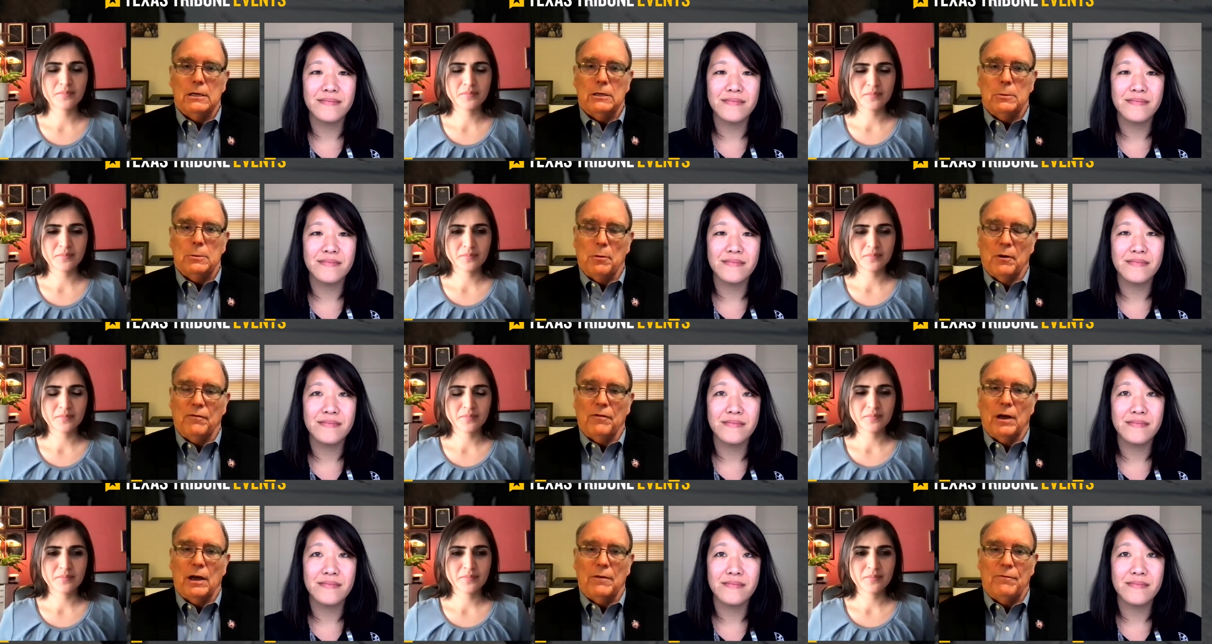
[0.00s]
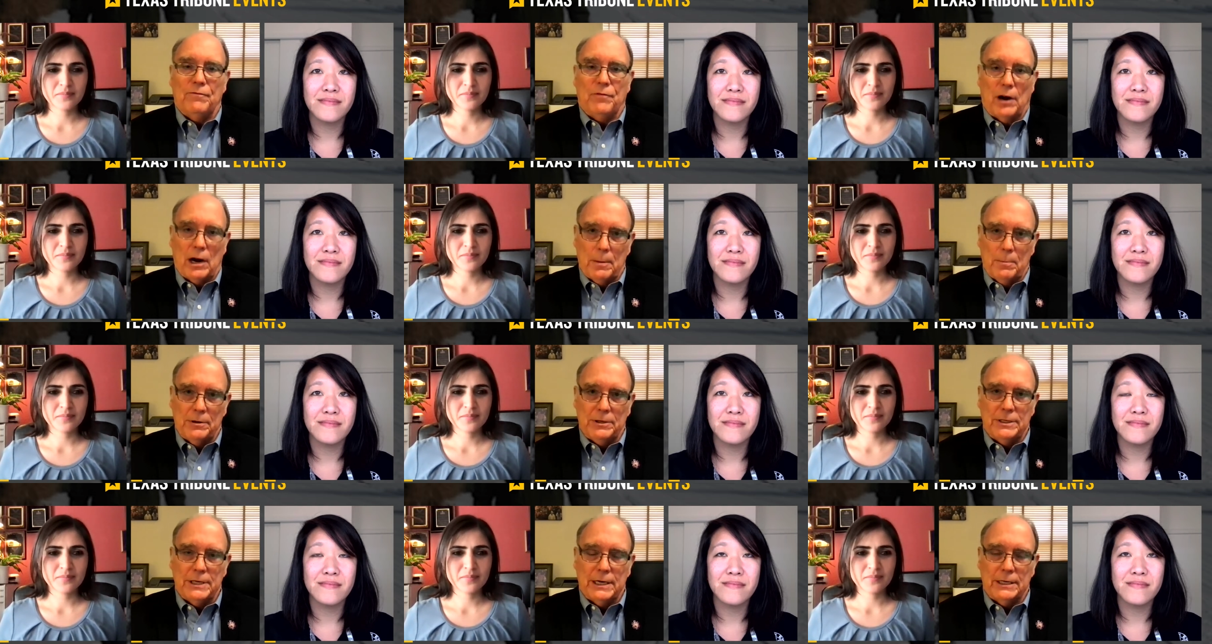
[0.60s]
Speaker 1: to provide fire
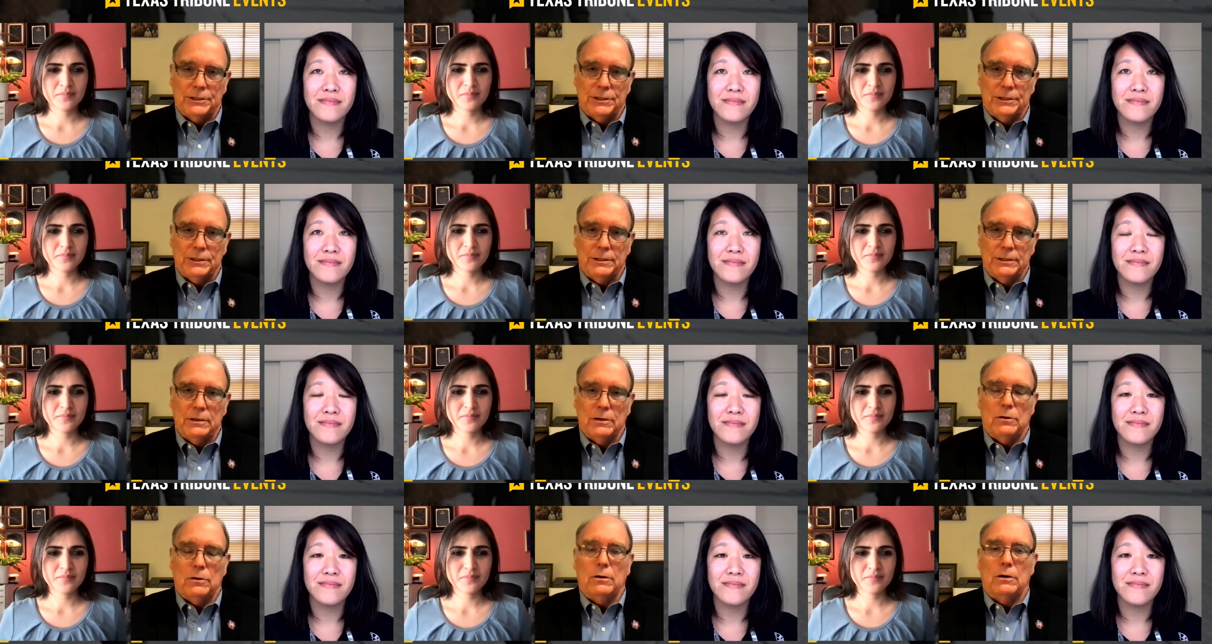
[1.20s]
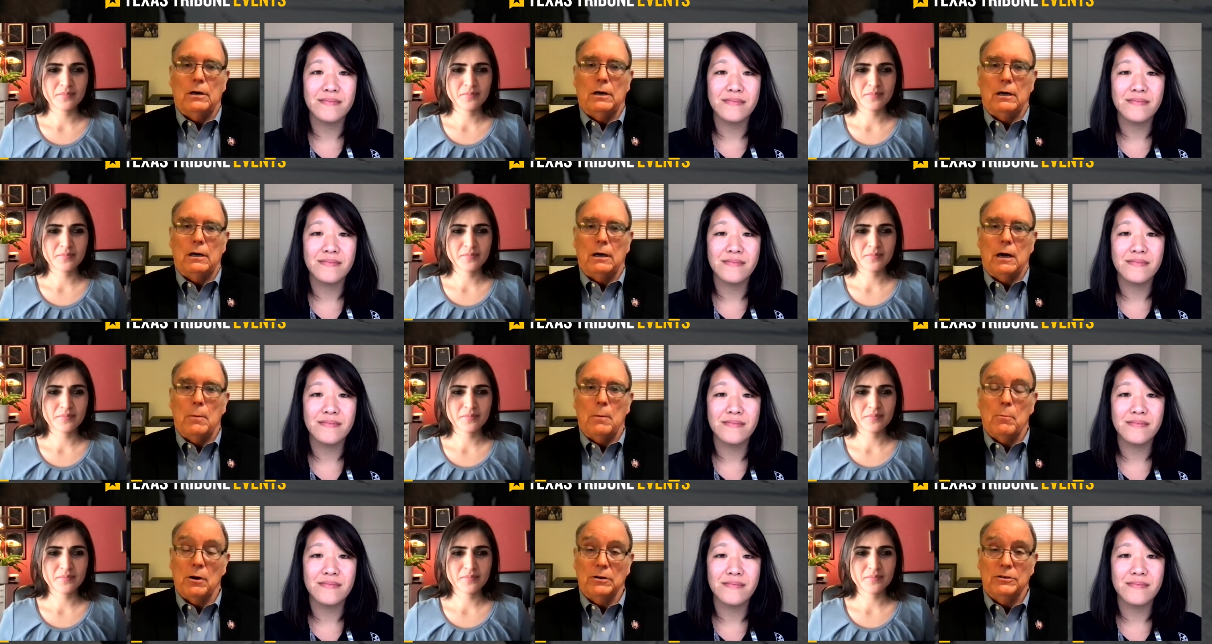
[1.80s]
protection
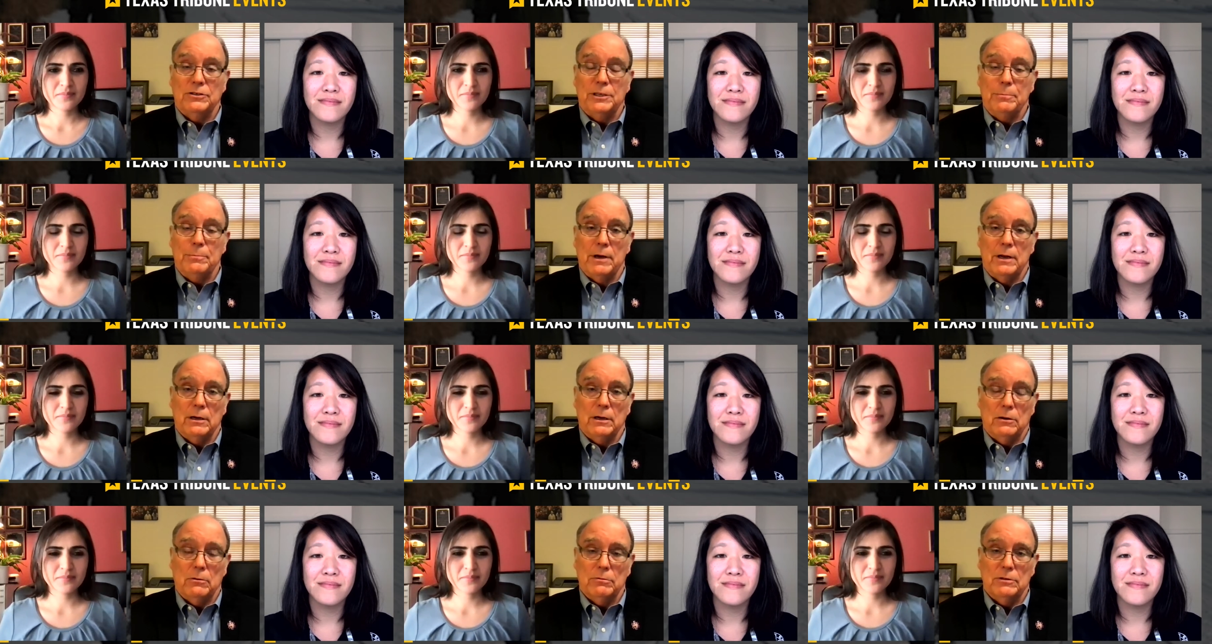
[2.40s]
uh, emergency medical